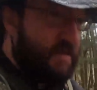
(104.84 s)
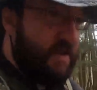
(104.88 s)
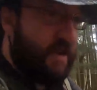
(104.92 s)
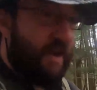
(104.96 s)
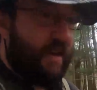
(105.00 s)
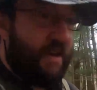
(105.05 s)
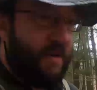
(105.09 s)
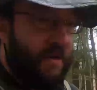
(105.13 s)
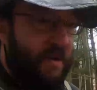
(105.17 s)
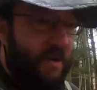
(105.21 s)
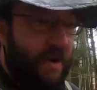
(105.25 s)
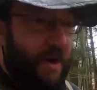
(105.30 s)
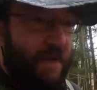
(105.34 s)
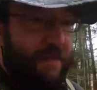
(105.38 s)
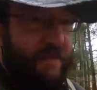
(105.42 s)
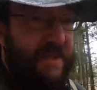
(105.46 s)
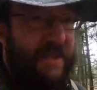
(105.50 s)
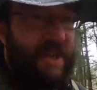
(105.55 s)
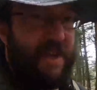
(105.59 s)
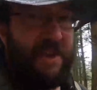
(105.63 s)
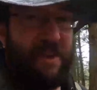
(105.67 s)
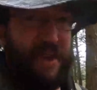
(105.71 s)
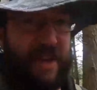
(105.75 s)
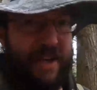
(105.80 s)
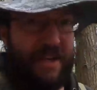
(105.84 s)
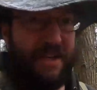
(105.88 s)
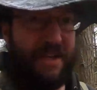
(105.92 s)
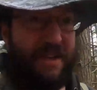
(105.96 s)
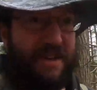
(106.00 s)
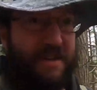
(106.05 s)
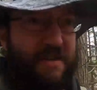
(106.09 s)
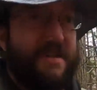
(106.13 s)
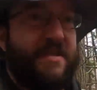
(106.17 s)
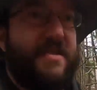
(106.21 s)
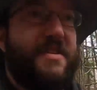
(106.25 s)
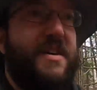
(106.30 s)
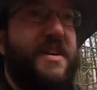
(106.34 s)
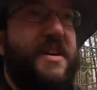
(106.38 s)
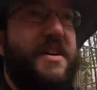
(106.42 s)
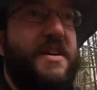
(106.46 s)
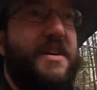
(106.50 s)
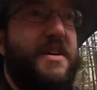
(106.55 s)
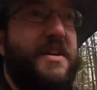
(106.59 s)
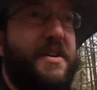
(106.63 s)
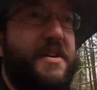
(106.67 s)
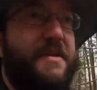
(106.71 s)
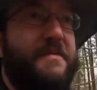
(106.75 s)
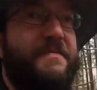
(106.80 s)
ignored. I'm seeing a lot of deer sign
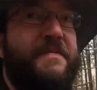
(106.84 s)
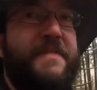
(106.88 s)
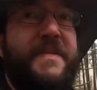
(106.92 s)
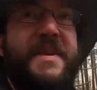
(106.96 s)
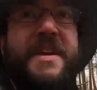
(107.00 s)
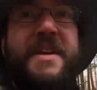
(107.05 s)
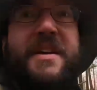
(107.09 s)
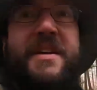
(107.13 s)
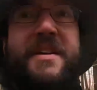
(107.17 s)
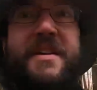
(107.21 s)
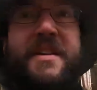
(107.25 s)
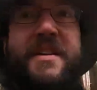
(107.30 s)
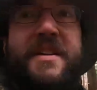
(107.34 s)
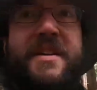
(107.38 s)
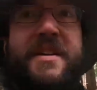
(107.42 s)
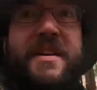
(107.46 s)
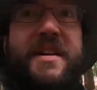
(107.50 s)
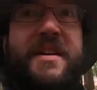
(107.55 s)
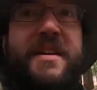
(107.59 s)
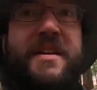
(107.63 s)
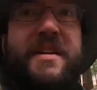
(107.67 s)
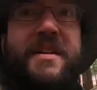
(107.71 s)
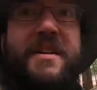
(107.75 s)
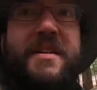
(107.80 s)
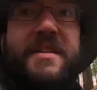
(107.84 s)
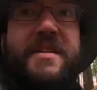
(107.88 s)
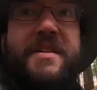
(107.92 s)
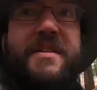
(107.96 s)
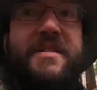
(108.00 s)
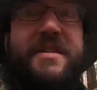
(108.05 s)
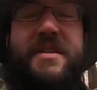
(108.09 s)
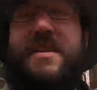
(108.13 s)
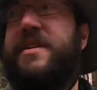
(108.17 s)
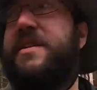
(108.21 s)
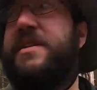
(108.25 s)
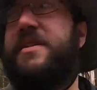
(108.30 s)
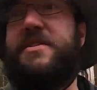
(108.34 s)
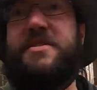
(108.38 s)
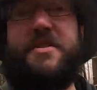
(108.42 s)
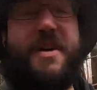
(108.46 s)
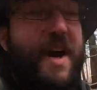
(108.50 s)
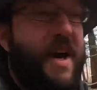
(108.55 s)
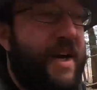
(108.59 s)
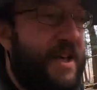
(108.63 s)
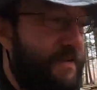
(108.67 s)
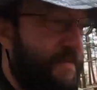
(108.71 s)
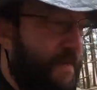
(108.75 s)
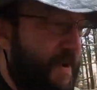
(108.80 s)
in here. There's a lot of
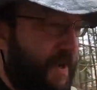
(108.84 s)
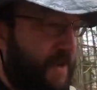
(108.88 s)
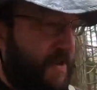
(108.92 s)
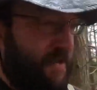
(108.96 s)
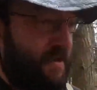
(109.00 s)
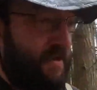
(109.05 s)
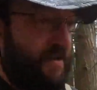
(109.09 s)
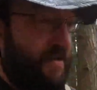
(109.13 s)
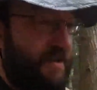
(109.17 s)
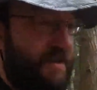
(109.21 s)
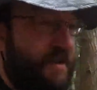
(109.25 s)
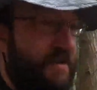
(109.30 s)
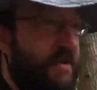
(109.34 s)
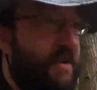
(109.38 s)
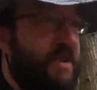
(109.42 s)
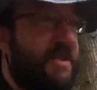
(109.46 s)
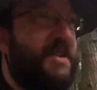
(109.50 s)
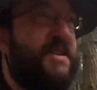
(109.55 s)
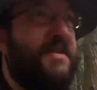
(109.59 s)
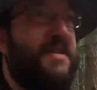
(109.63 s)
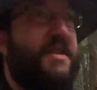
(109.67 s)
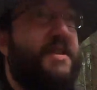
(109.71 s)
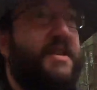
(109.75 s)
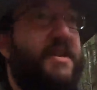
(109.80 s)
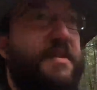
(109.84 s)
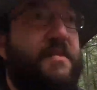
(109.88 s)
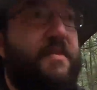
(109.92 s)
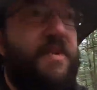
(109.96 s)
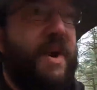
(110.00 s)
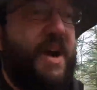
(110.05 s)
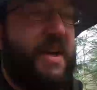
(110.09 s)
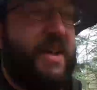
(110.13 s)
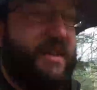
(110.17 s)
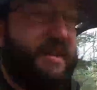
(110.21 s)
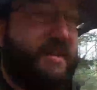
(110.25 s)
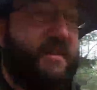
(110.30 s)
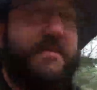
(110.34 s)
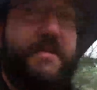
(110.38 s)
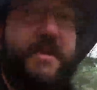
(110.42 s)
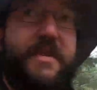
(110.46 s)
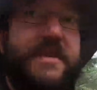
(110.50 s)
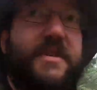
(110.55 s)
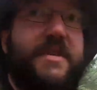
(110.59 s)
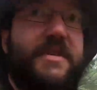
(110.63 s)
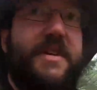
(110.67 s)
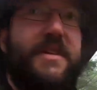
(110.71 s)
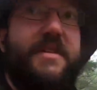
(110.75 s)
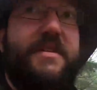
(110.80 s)
tracks back there, which isn't surprising for
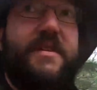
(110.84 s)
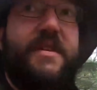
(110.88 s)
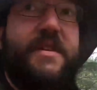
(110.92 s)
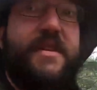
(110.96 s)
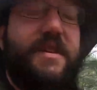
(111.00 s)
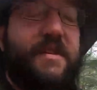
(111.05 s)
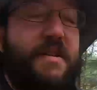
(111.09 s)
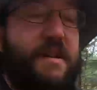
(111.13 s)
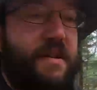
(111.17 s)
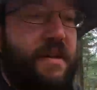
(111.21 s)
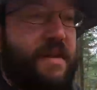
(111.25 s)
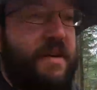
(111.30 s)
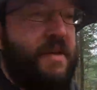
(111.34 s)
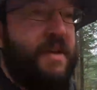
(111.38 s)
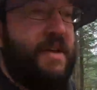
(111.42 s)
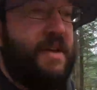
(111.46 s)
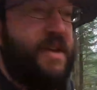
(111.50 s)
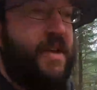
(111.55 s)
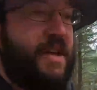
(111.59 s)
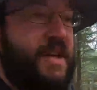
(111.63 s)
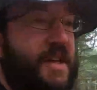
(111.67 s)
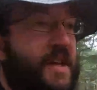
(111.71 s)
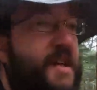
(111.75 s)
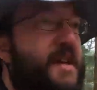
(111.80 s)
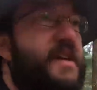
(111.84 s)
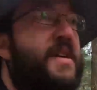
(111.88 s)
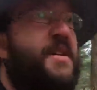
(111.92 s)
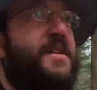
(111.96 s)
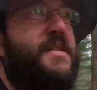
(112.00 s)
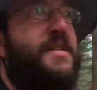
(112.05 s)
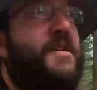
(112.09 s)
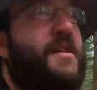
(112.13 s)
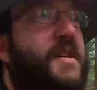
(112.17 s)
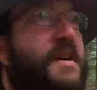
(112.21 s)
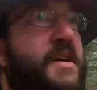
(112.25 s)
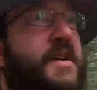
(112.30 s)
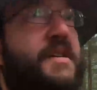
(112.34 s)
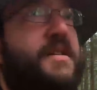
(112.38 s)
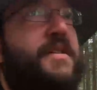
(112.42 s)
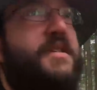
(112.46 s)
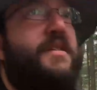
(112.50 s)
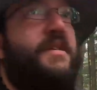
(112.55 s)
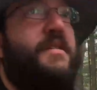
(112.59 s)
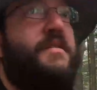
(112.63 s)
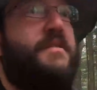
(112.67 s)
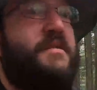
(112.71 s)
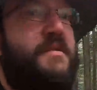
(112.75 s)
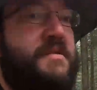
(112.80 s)
this area at all.
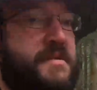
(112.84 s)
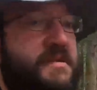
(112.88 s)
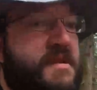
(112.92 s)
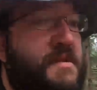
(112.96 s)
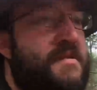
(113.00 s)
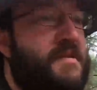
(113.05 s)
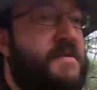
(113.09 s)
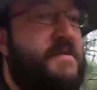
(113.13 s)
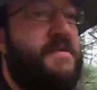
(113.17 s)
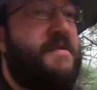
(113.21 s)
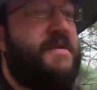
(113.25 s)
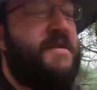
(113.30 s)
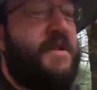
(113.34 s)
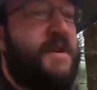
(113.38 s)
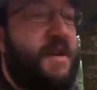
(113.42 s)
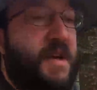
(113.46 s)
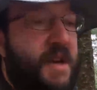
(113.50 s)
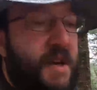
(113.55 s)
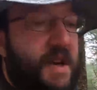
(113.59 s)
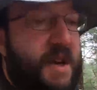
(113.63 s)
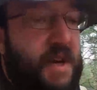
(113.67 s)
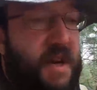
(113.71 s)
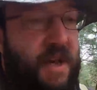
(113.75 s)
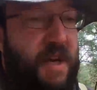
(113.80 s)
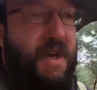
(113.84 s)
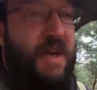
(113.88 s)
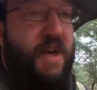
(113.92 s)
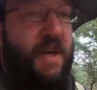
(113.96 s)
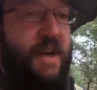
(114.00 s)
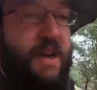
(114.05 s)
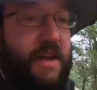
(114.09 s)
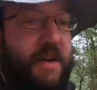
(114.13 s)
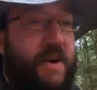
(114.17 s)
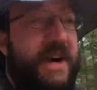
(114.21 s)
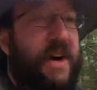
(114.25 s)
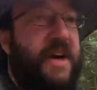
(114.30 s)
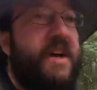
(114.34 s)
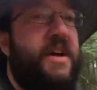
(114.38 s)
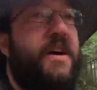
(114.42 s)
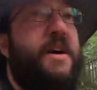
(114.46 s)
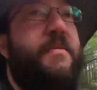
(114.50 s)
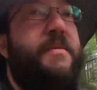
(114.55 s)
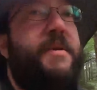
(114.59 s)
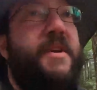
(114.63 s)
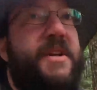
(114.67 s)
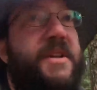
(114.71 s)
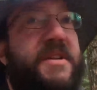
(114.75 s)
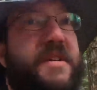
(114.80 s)
So anyway,
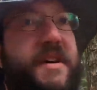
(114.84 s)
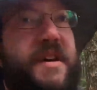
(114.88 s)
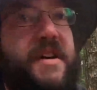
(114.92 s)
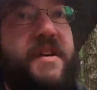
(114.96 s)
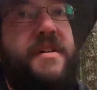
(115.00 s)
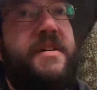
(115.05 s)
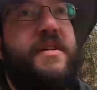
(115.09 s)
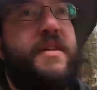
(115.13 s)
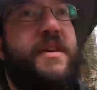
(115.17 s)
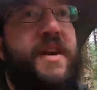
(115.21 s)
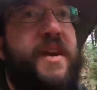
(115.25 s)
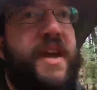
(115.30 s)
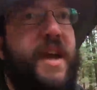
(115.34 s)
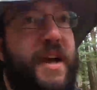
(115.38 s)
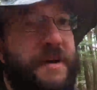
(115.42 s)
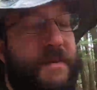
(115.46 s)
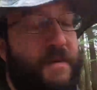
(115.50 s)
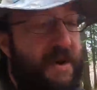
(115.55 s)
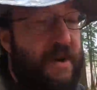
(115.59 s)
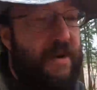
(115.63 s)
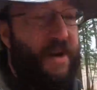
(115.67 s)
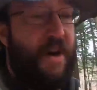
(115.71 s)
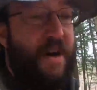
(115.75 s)
I'm gonna turn the camera